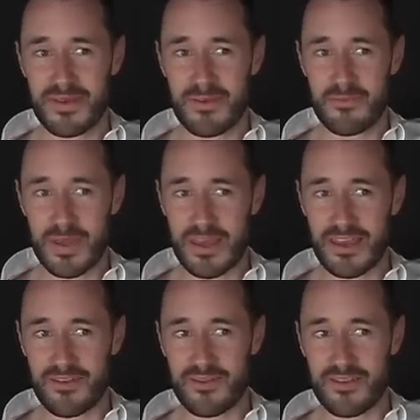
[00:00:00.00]

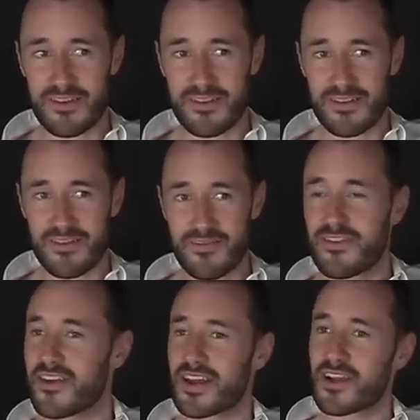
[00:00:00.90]
be
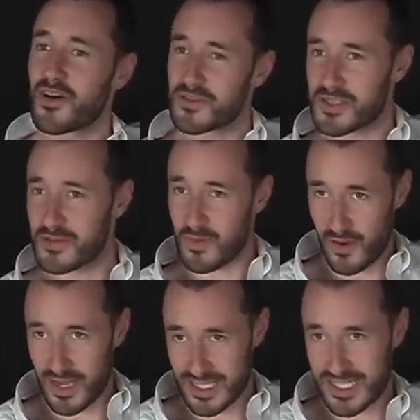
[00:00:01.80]
very close to what
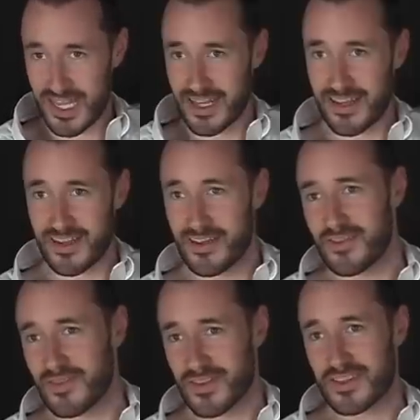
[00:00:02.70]
I studied at
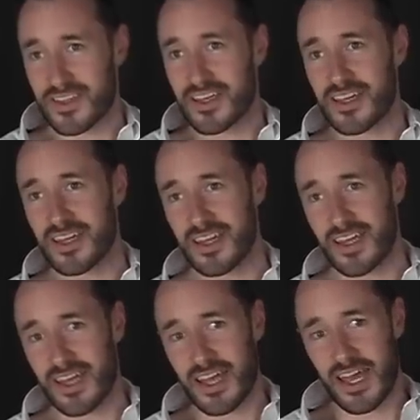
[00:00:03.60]
university.
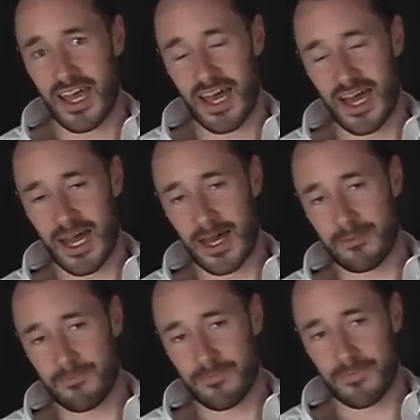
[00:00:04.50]

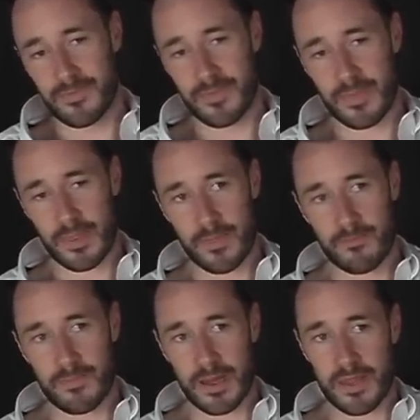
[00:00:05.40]

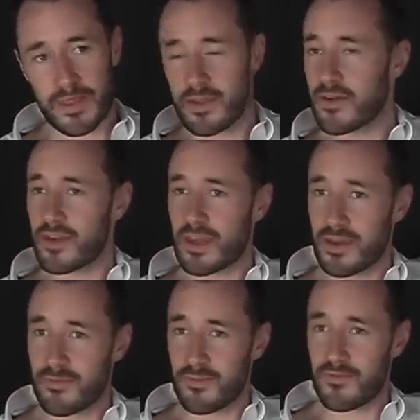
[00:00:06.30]
But then
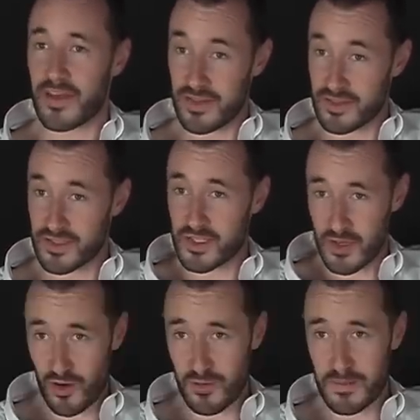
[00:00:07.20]
I found this
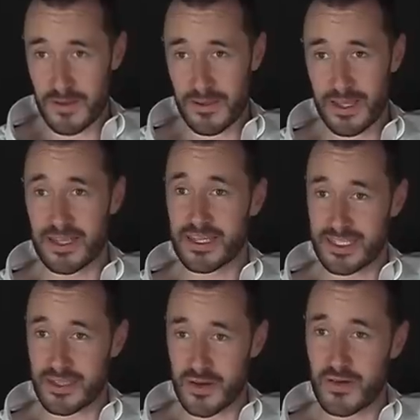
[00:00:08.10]
job in
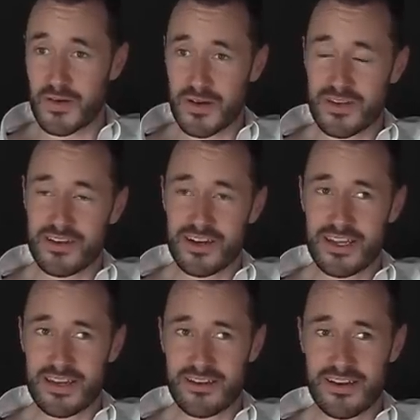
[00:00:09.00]
Niseko online,
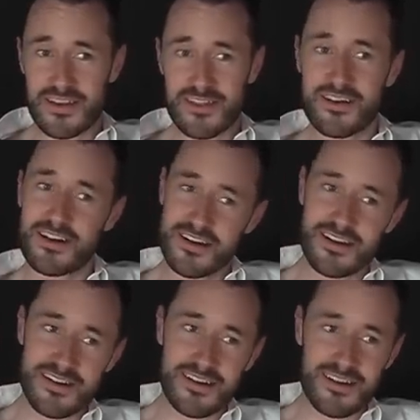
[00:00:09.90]
and I thought,
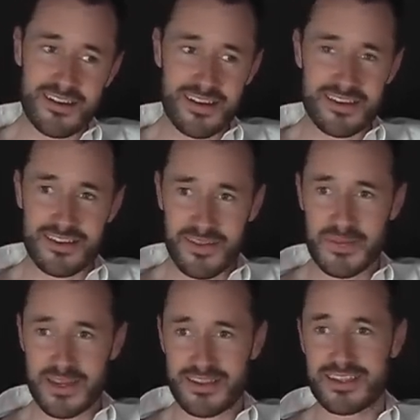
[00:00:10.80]
I'd like to go
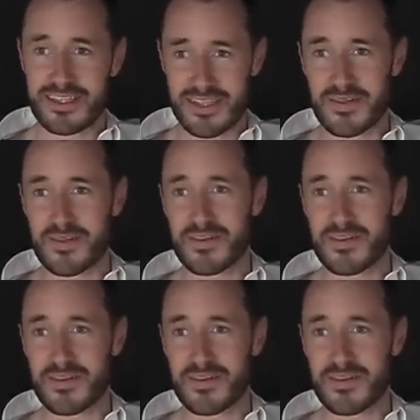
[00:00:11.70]
back to Niseko.